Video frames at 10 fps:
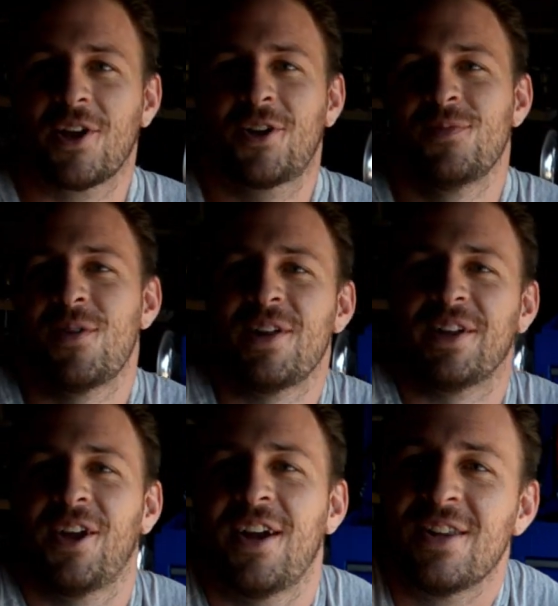Good morning,
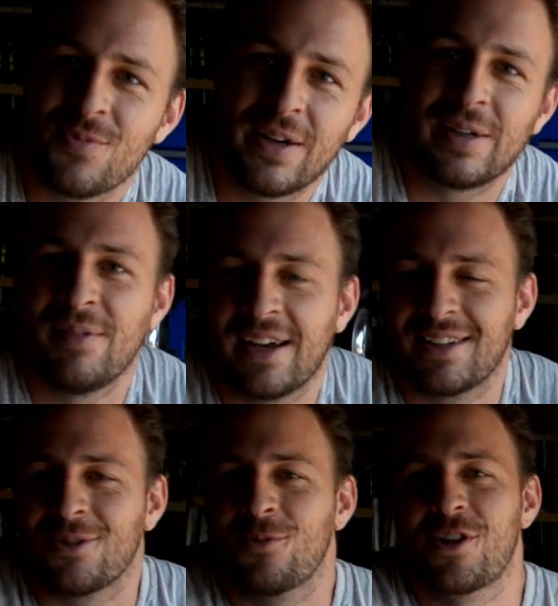Gearheads. Welcome back to
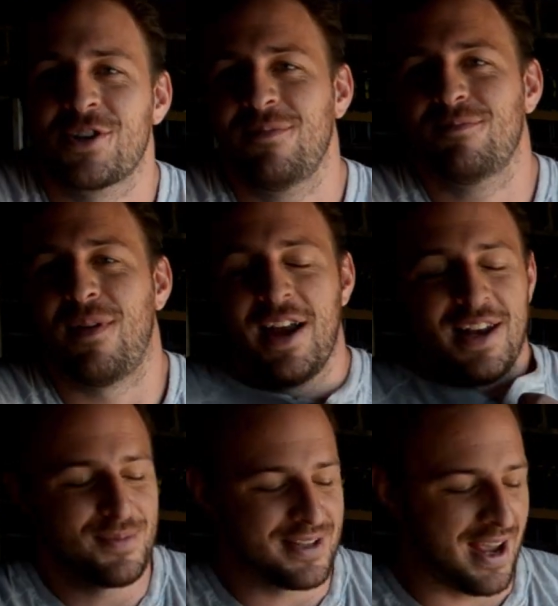the workshop. My
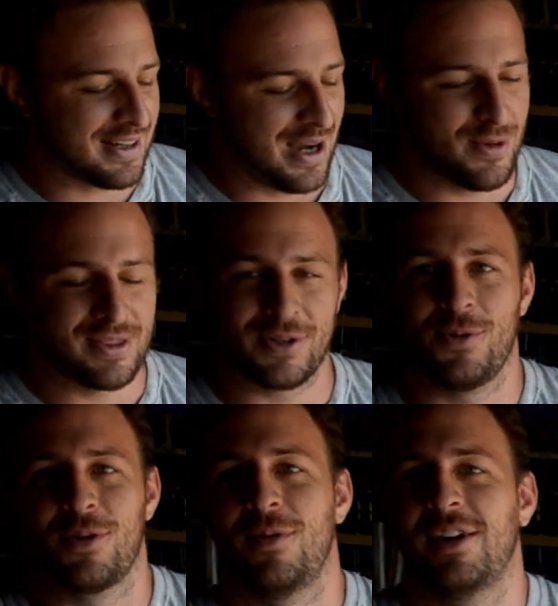name's Zach. I'm with
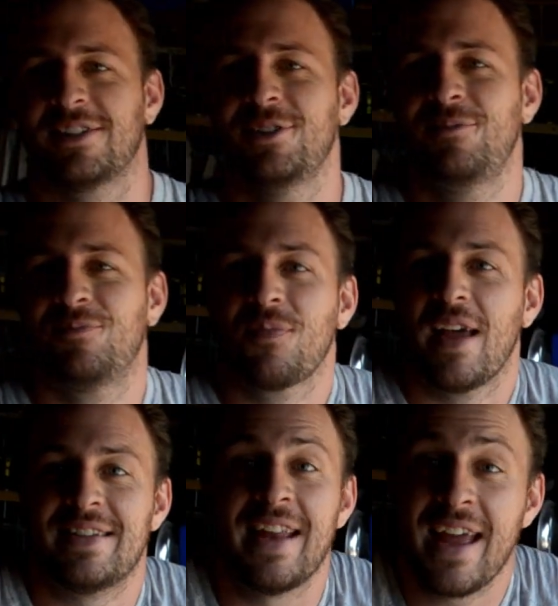
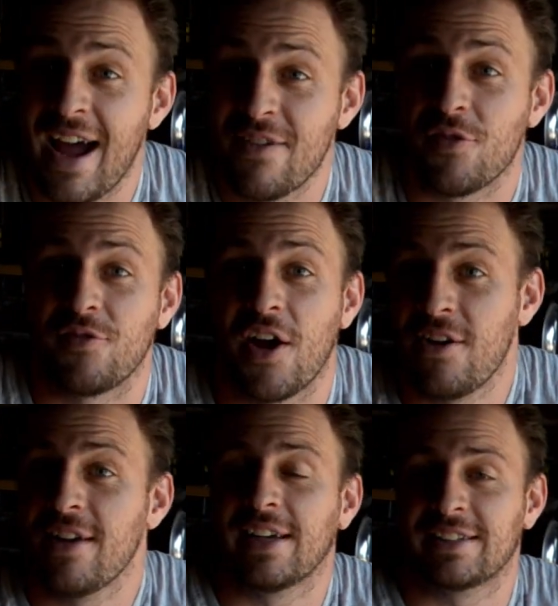TheQuarterMaster. Today I have a
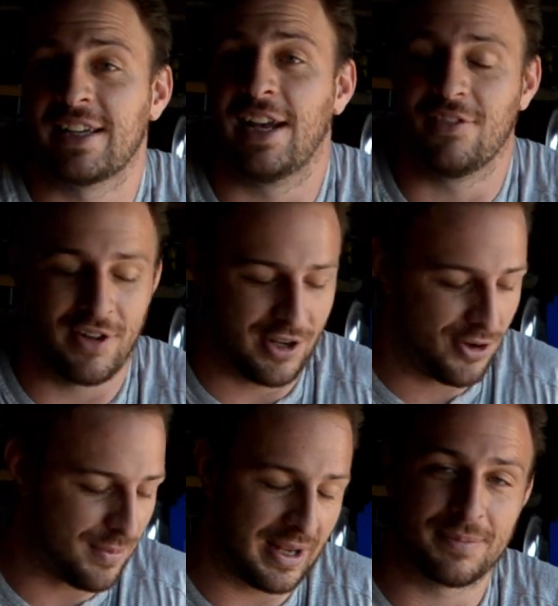very exciting video
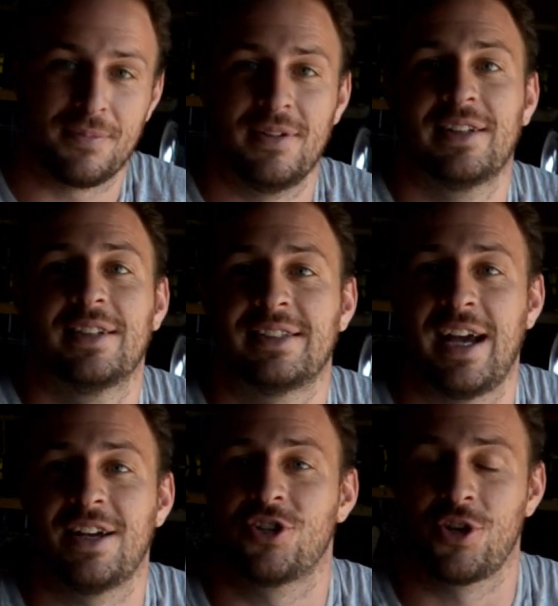I'm
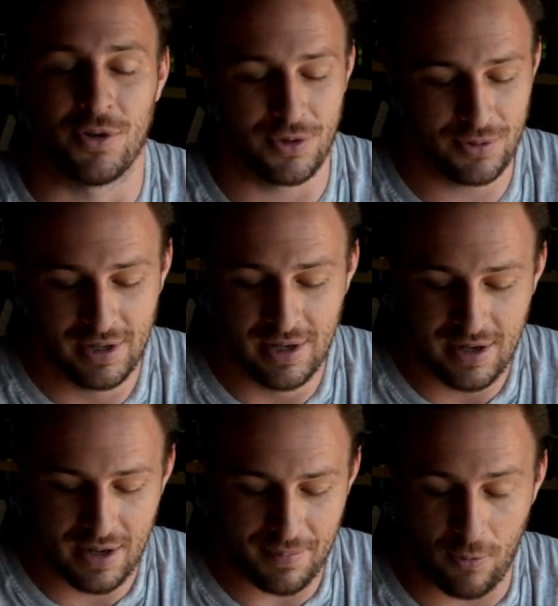excited to show you
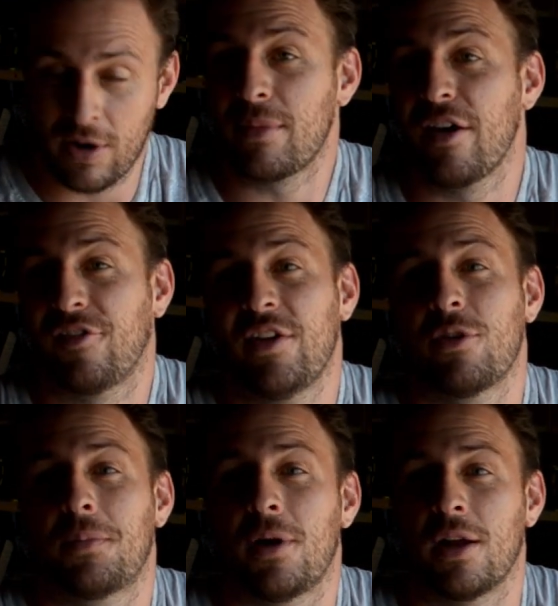about one of my
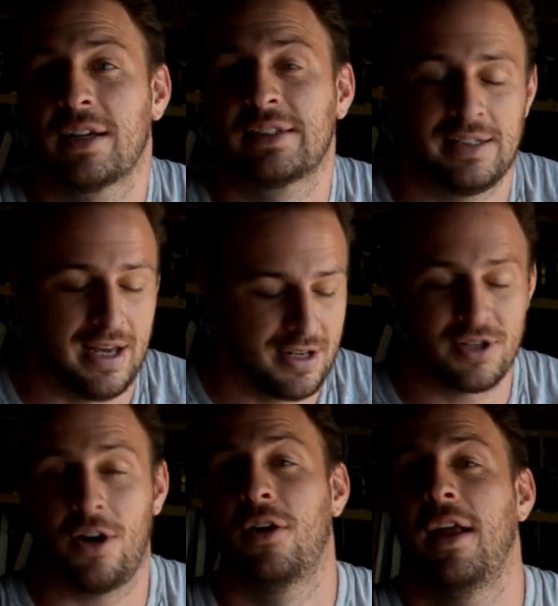favorite products, and that is
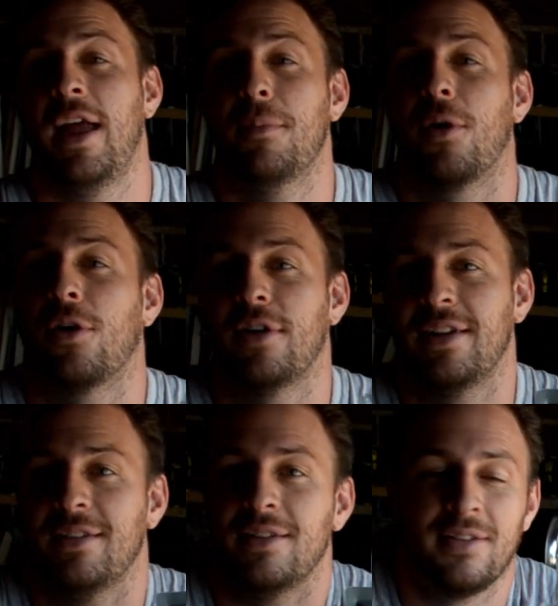our
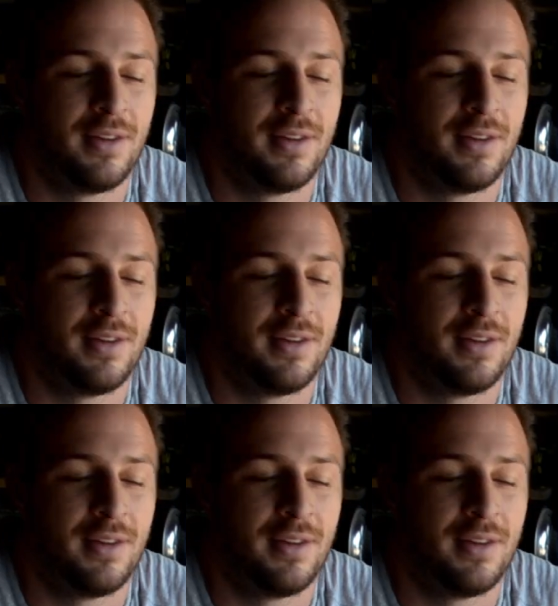MREs.